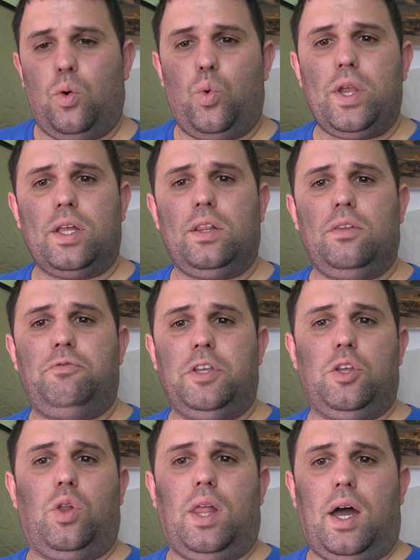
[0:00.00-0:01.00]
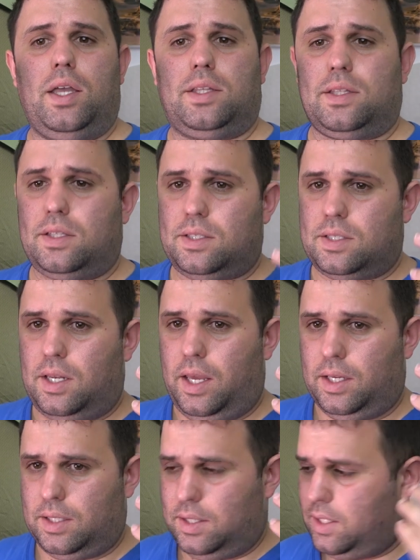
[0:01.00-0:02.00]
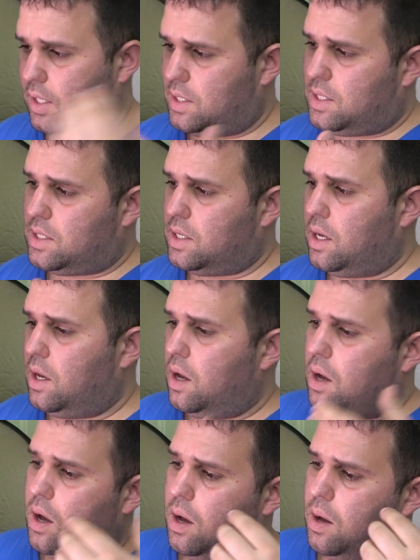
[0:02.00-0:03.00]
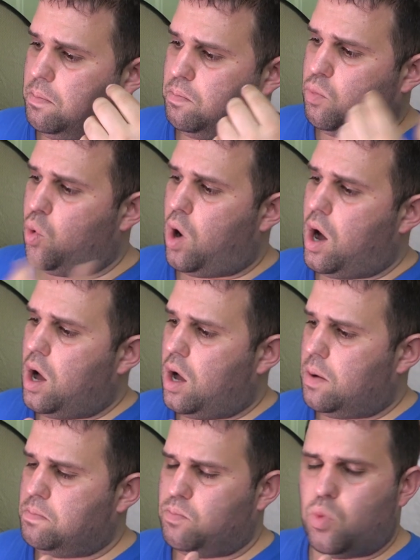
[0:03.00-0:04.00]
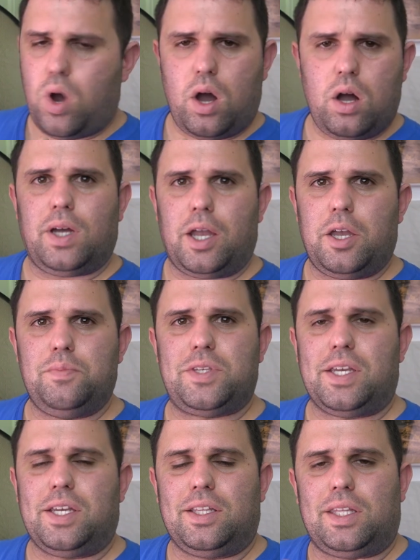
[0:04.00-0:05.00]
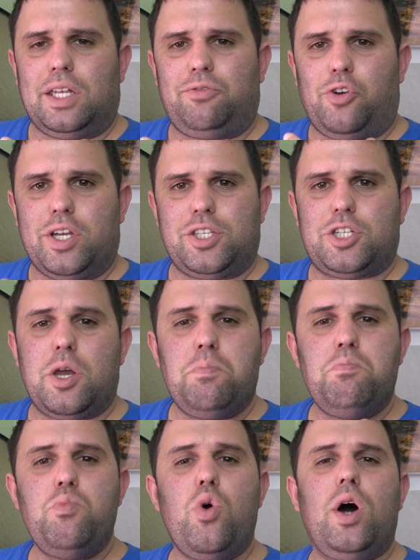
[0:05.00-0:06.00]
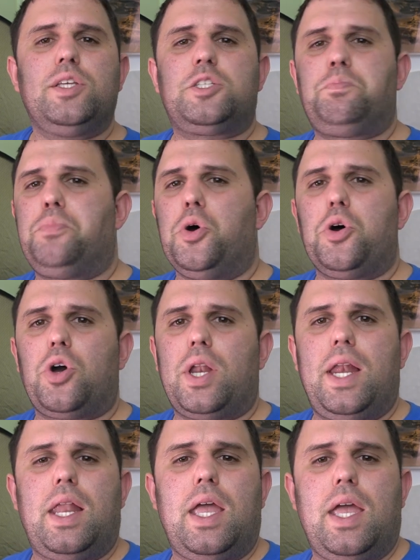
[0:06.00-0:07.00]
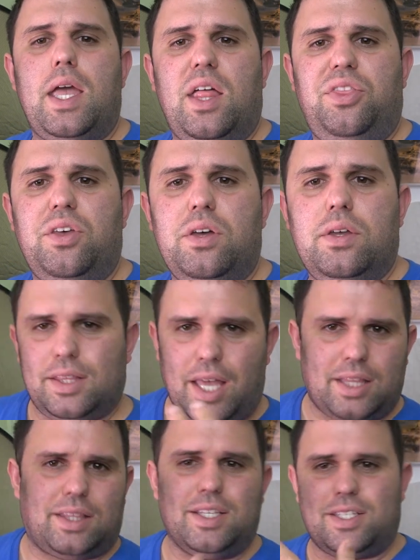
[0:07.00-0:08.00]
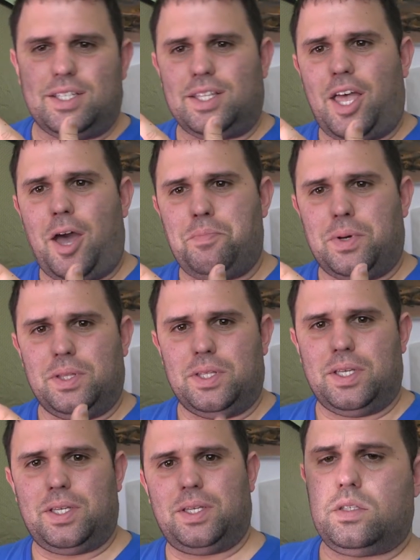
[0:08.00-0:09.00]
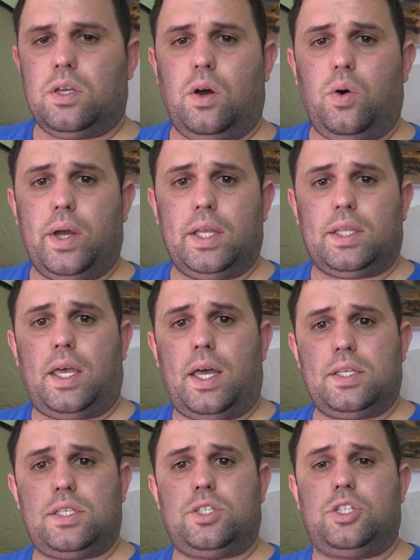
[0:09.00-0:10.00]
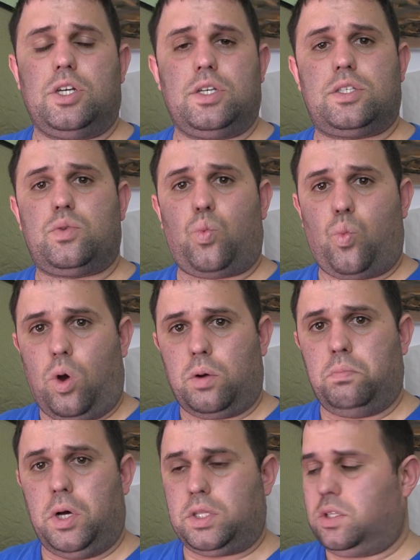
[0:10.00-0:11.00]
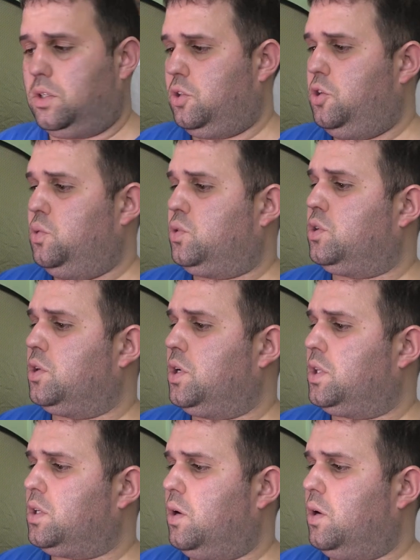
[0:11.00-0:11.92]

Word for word: A real video light like this Moin Moin, I am saying it in French, Moin Sport L E D, that doesn't happen. So it has just one button, you turn it